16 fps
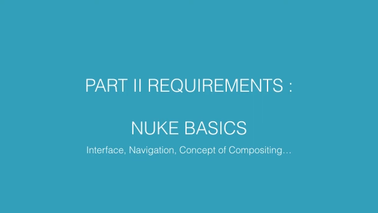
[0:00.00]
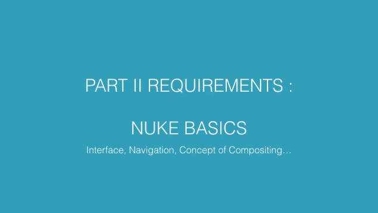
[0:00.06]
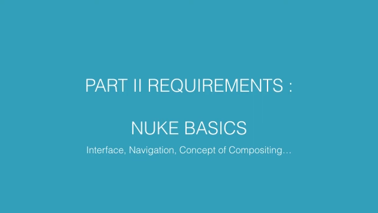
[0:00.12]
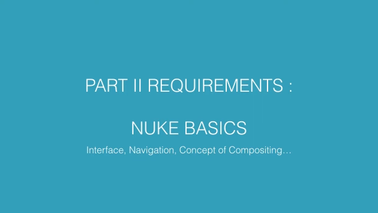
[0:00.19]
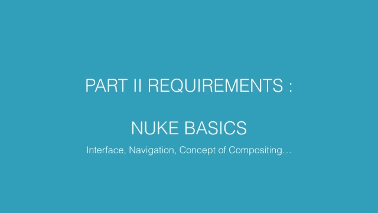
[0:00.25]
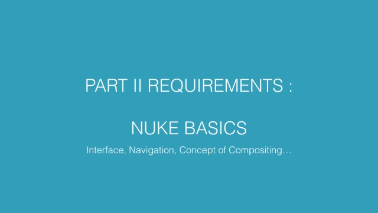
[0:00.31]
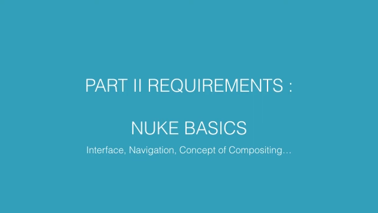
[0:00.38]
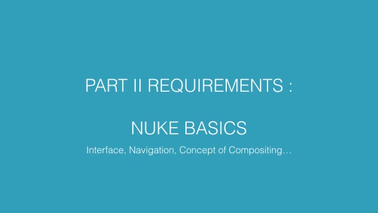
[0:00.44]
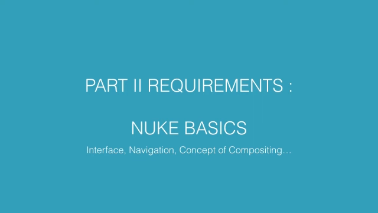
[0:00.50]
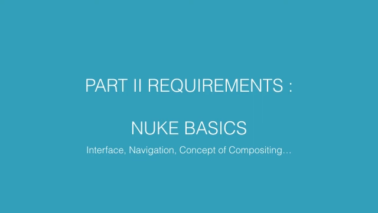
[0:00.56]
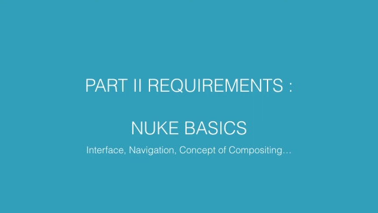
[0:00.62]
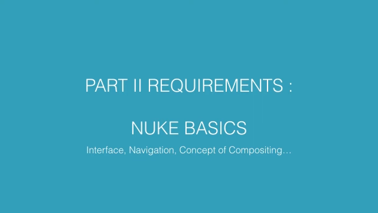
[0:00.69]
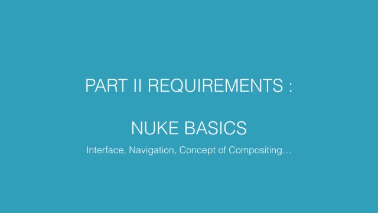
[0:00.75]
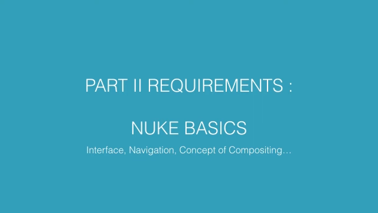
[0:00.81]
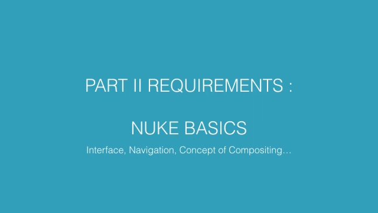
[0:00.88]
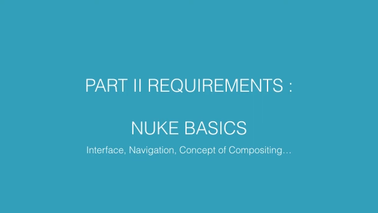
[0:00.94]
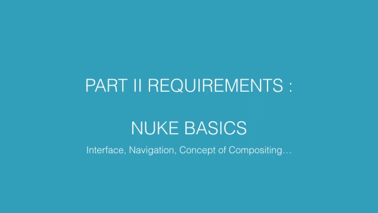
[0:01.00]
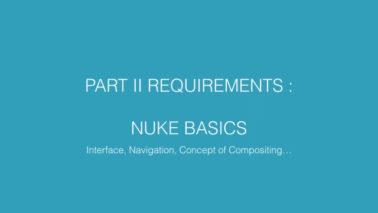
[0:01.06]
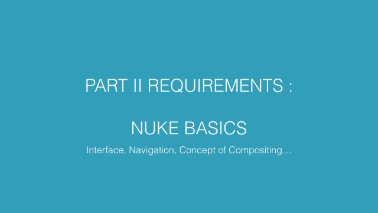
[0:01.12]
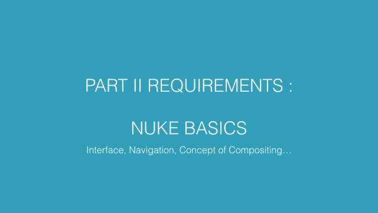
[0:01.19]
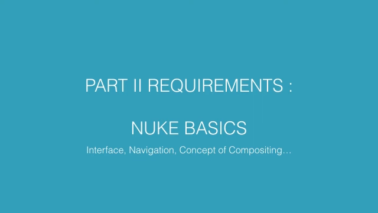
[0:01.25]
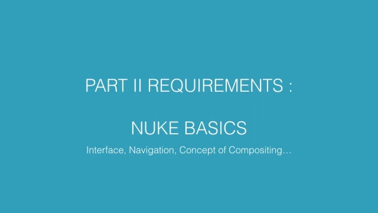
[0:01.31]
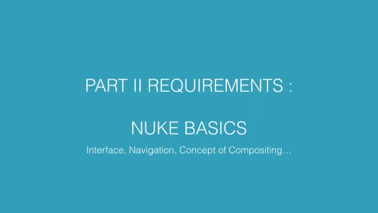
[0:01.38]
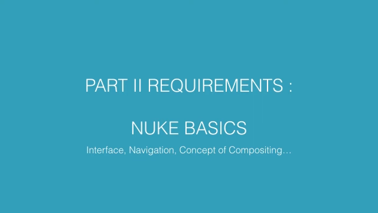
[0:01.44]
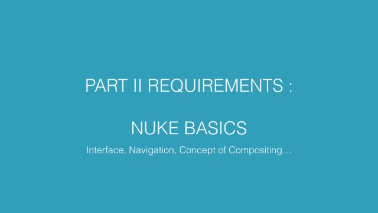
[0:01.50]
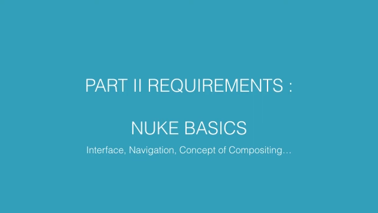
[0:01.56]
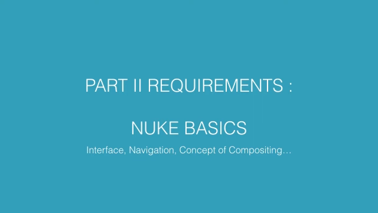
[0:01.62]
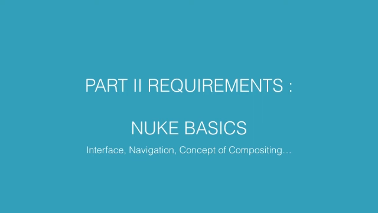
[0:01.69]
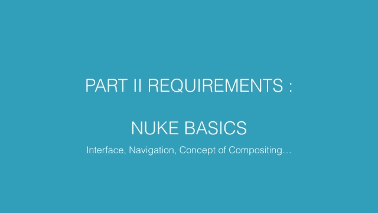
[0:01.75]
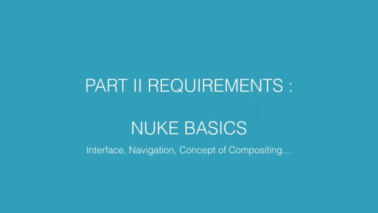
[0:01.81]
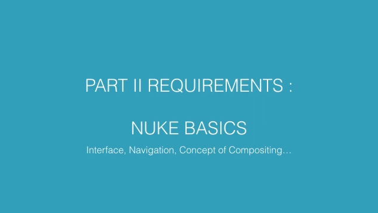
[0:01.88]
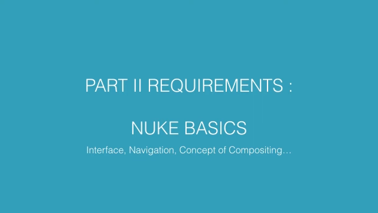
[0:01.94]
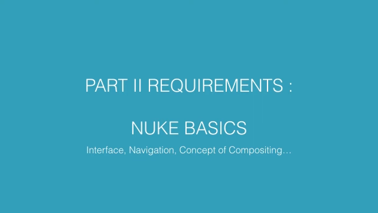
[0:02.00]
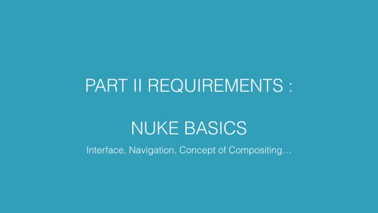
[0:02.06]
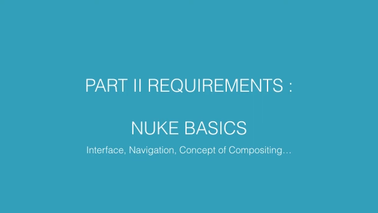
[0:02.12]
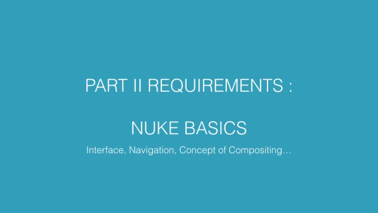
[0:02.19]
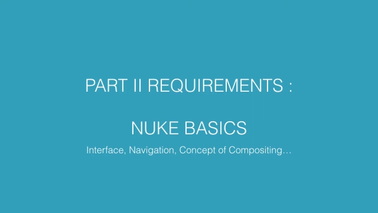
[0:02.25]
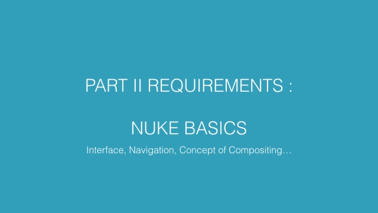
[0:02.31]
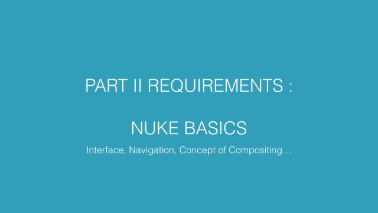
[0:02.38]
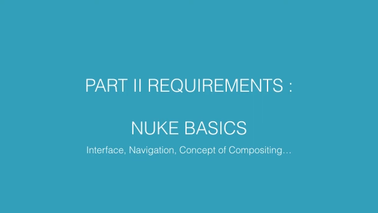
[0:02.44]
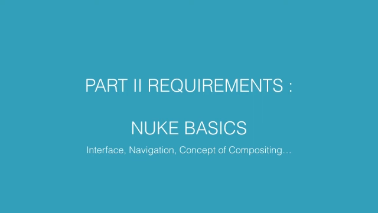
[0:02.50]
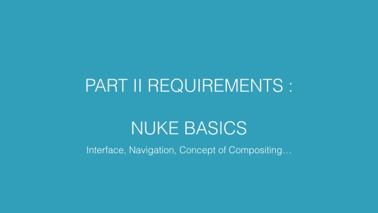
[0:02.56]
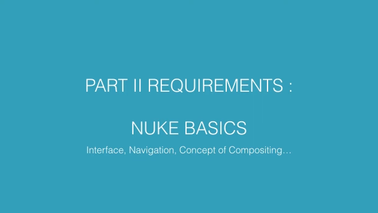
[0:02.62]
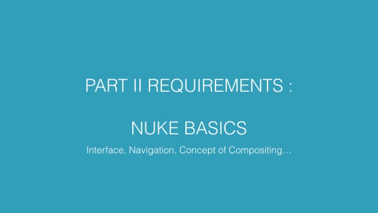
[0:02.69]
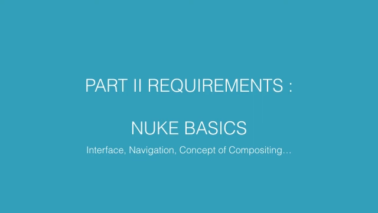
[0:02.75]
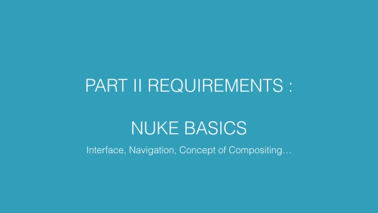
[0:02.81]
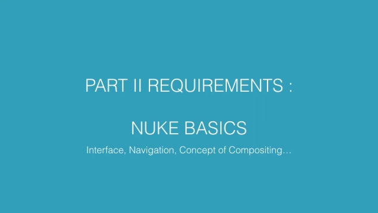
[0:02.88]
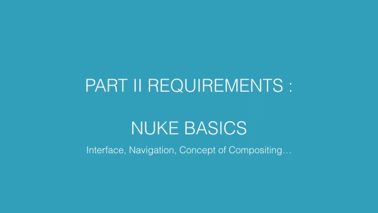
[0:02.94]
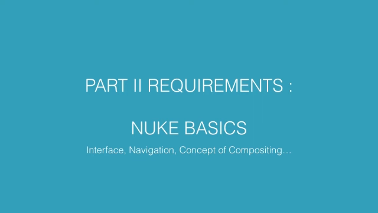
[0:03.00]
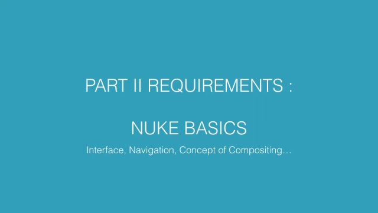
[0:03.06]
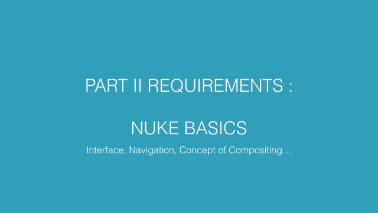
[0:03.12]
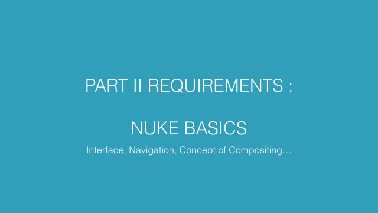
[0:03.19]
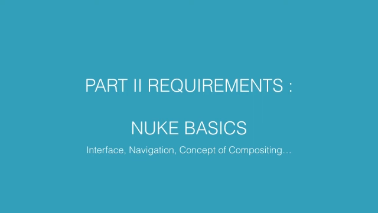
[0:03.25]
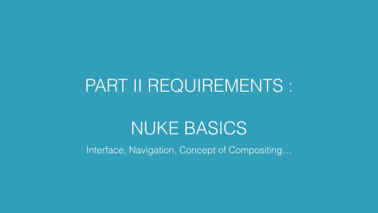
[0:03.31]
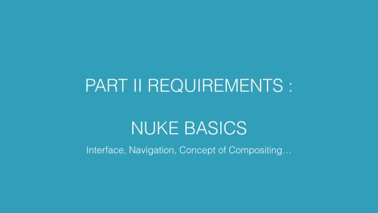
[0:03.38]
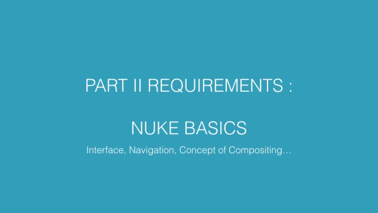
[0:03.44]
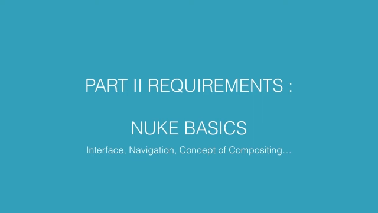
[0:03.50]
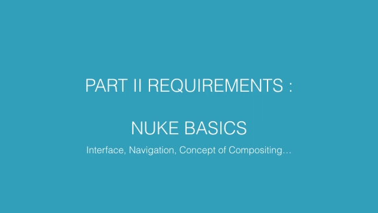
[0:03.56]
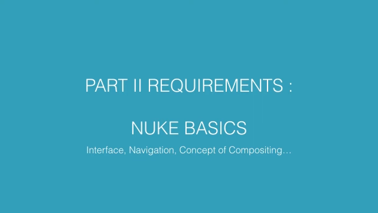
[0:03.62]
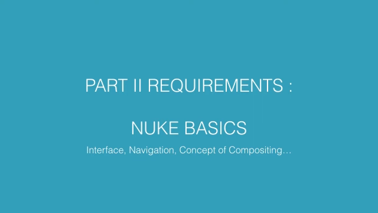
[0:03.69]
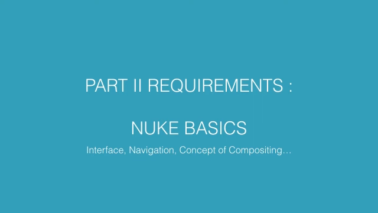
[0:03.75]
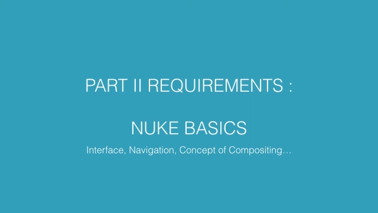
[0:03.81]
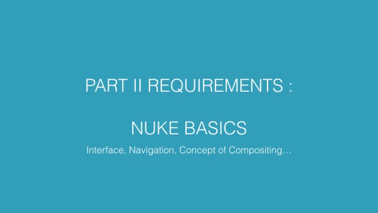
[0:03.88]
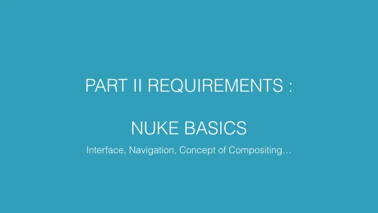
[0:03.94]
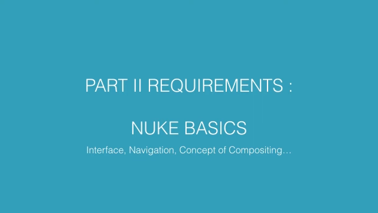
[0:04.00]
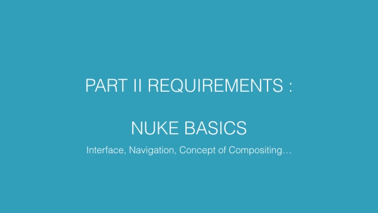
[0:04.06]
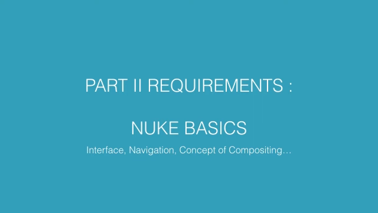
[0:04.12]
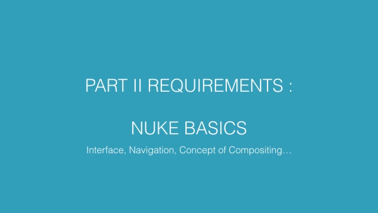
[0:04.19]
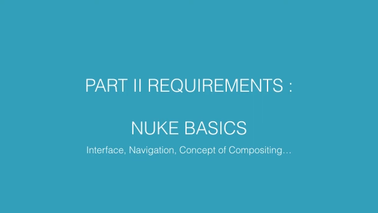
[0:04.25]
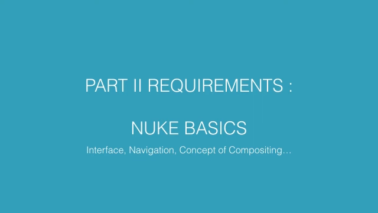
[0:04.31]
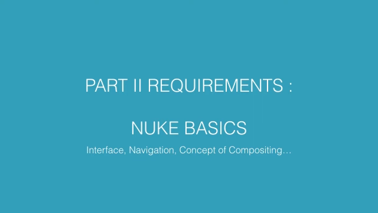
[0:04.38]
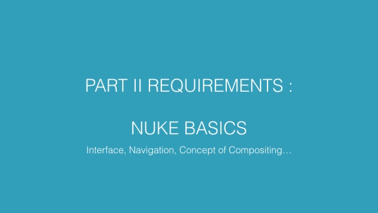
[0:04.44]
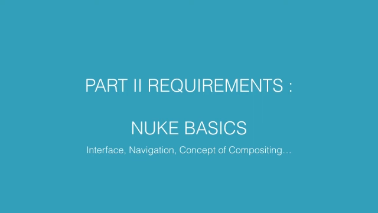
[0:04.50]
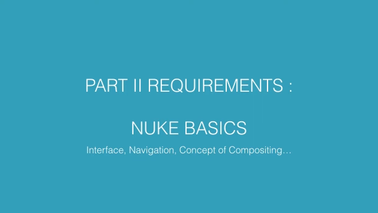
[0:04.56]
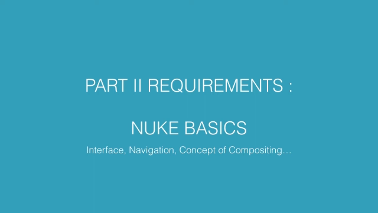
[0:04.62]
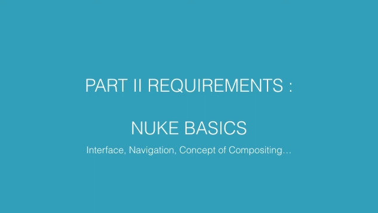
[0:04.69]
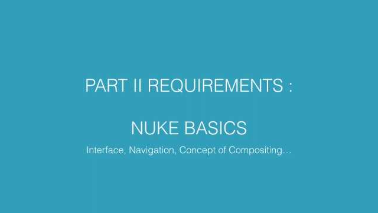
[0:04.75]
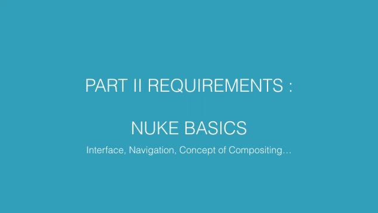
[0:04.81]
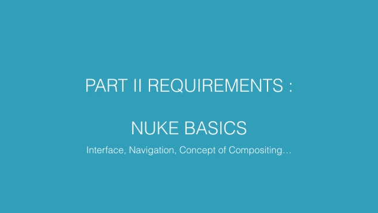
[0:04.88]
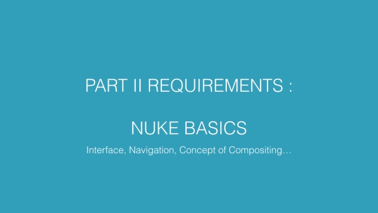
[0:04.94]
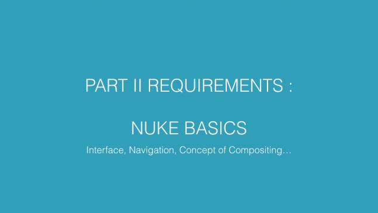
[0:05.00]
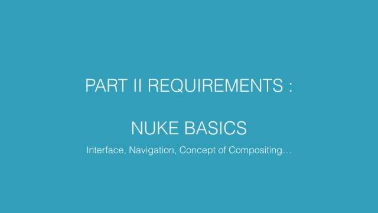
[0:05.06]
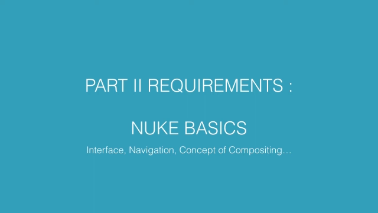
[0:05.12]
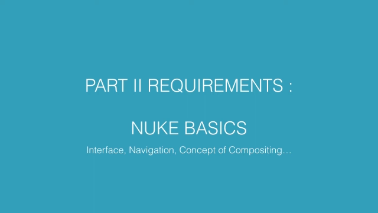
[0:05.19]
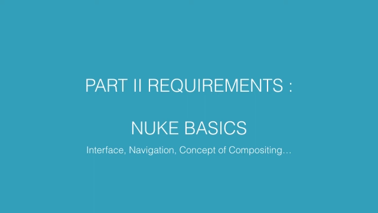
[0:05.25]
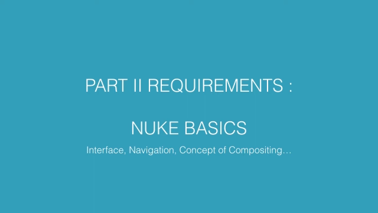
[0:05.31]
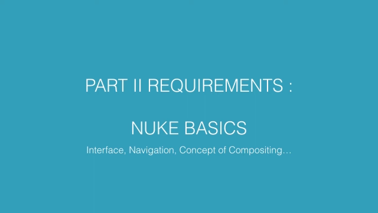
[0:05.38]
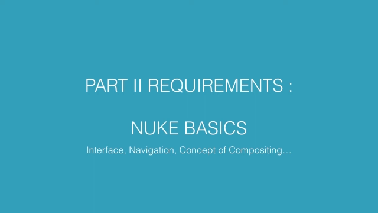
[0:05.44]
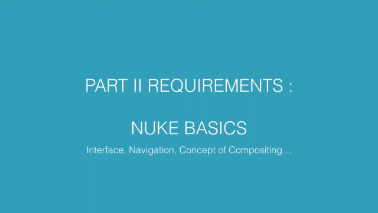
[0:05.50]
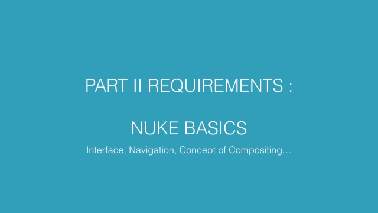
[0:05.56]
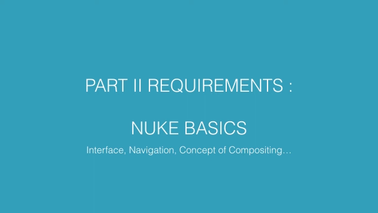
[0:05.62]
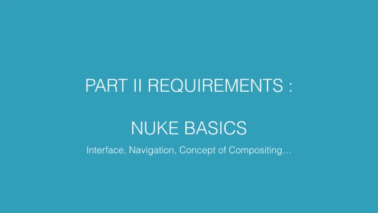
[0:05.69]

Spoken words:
Nobody's mouth can be seen.